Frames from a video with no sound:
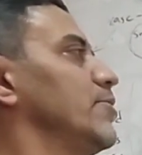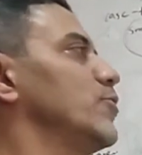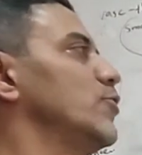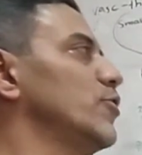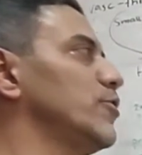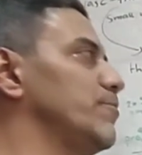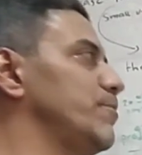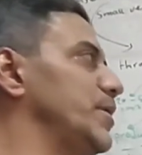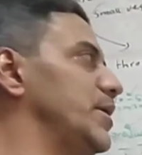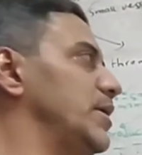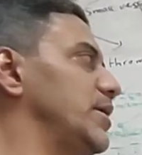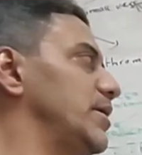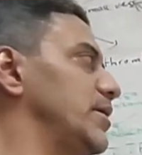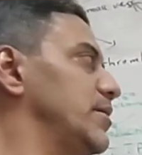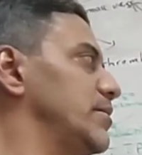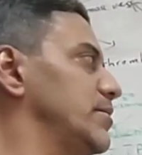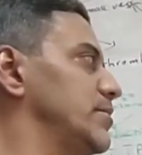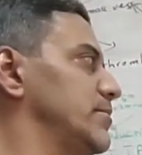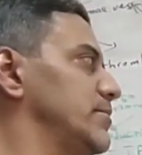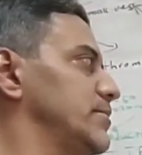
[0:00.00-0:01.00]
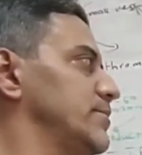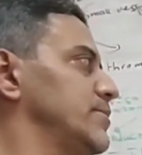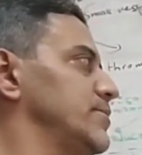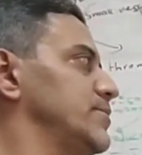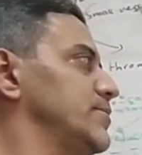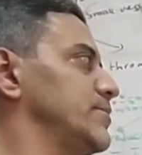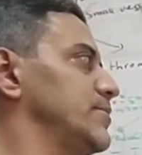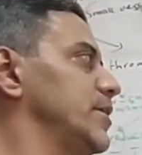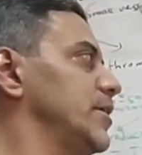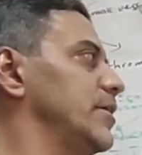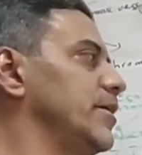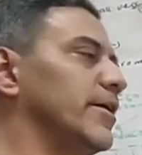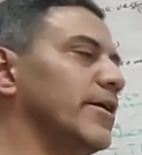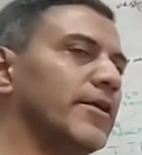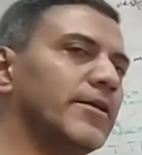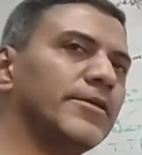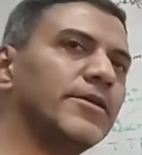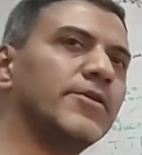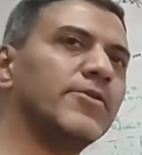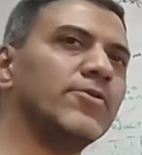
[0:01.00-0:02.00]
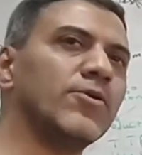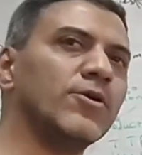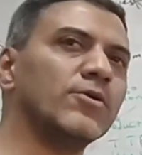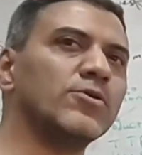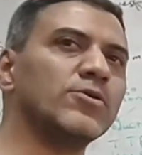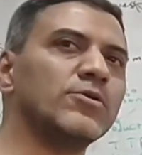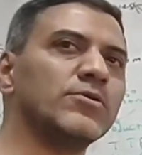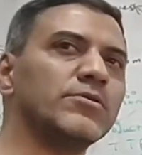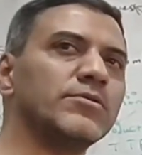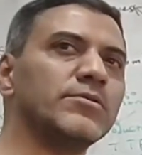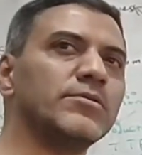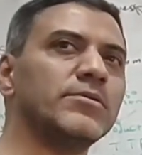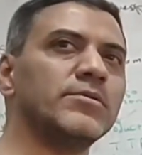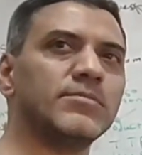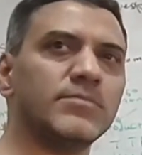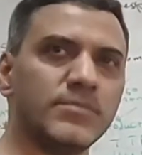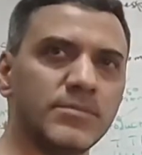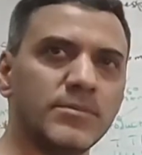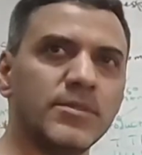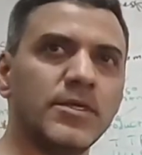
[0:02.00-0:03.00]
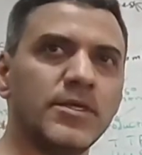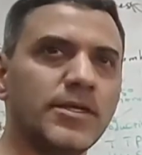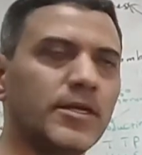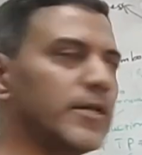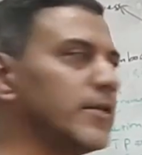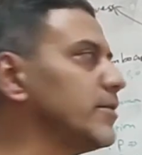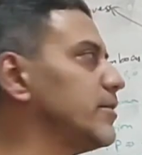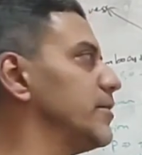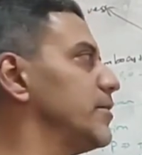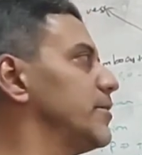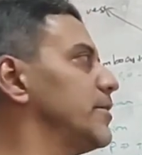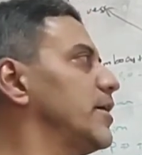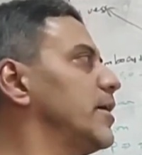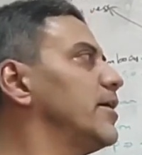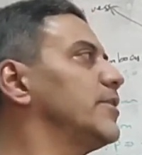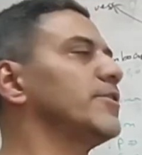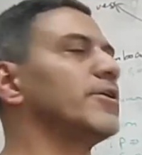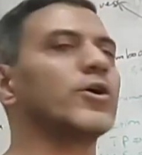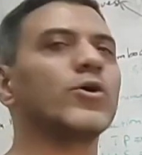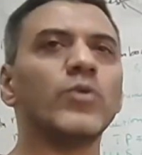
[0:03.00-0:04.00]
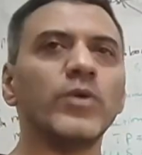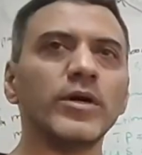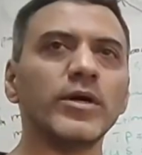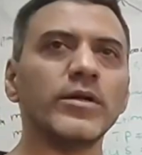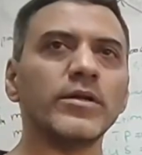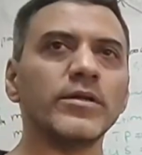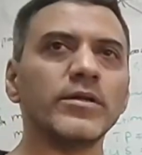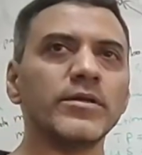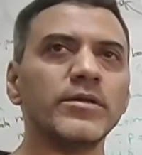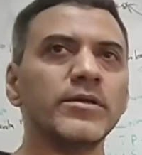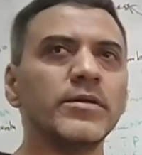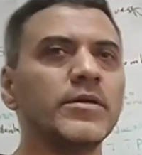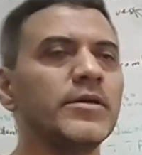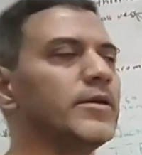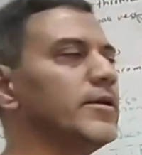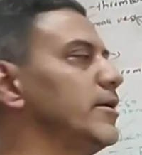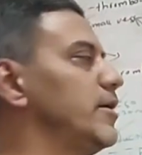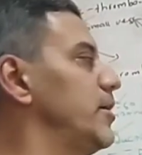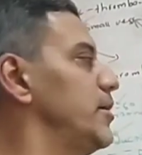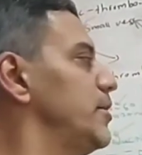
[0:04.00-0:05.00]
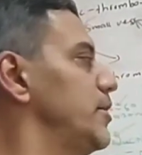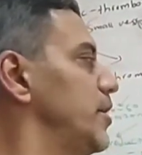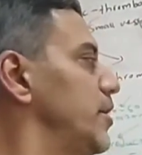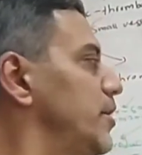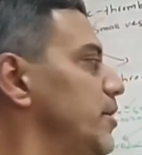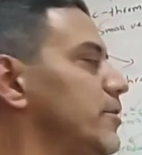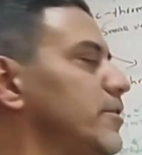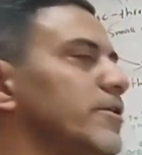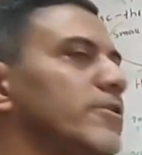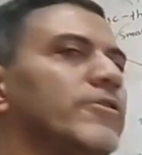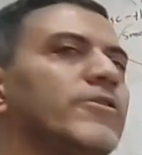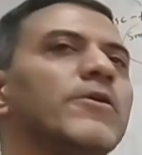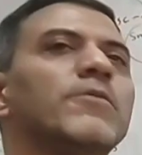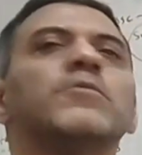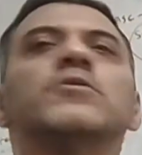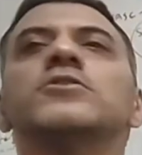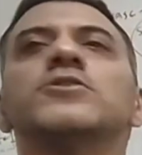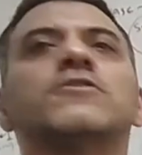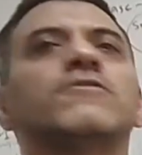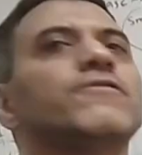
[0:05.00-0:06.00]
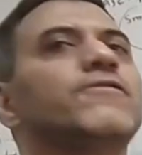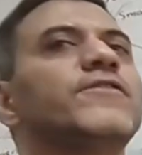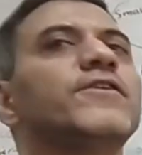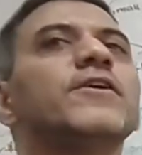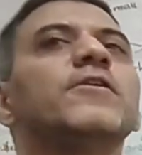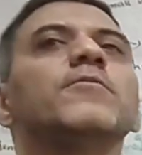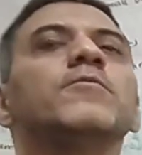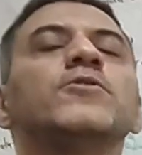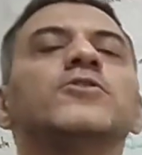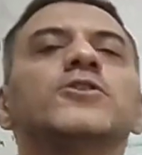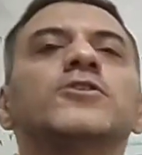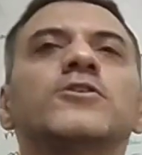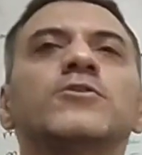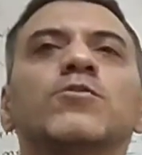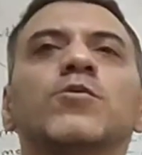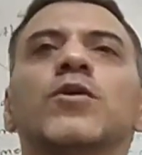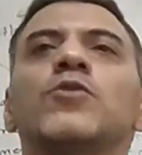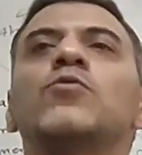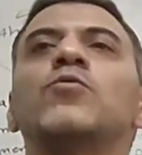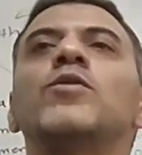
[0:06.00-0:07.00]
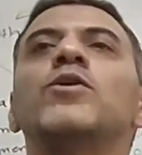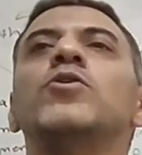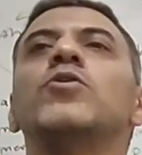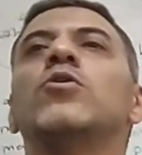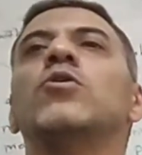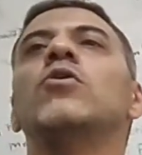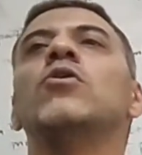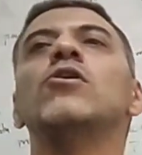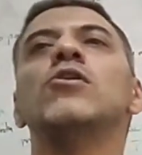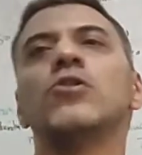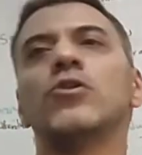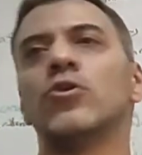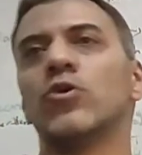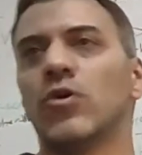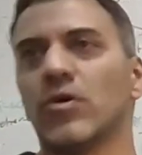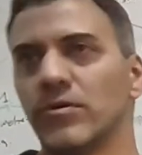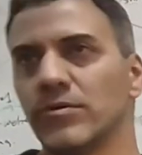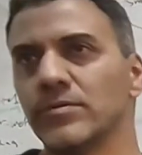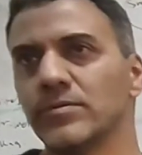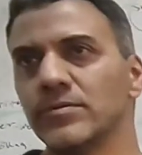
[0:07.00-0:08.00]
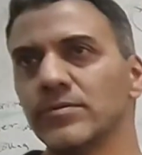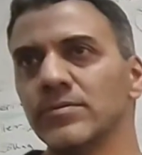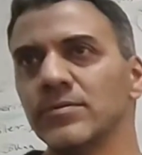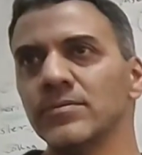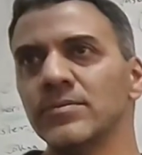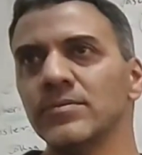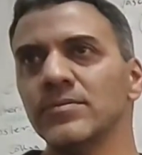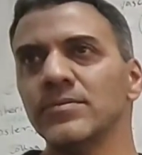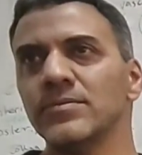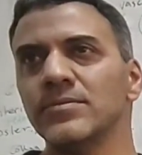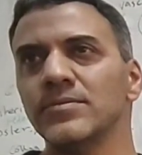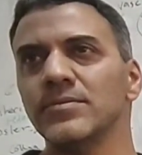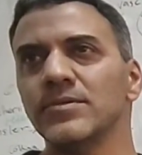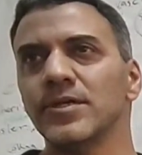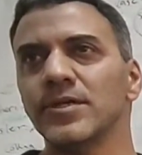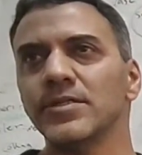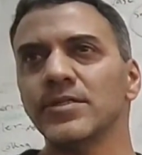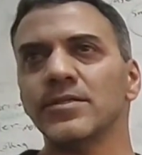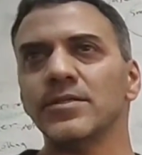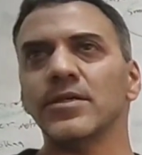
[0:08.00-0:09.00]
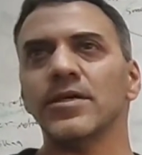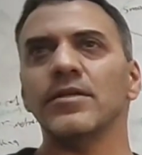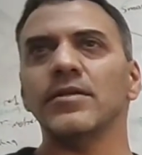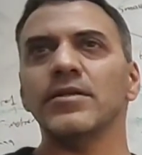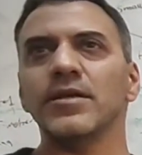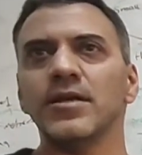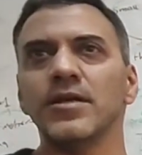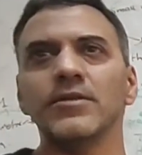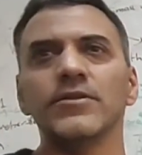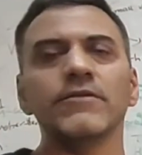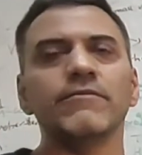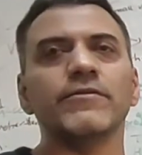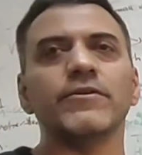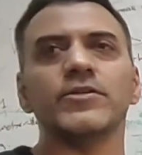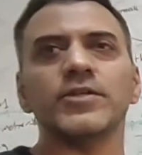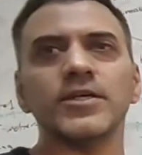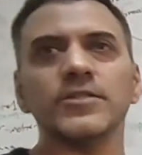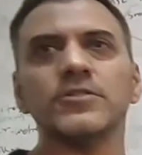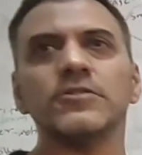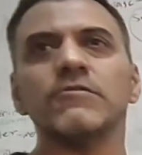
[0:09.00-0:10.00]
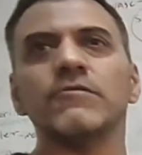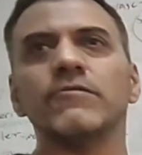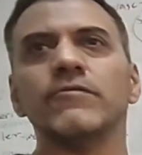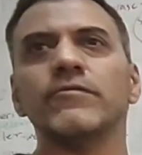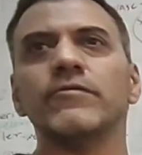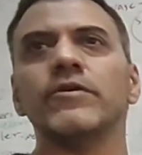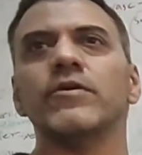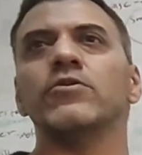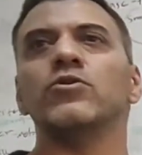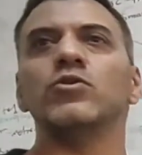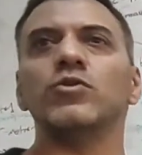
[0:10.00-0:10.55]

could be inherited also, inherited and acquired. Inherited the most famous, what we all know. Yes, in uh, deficiency of uh,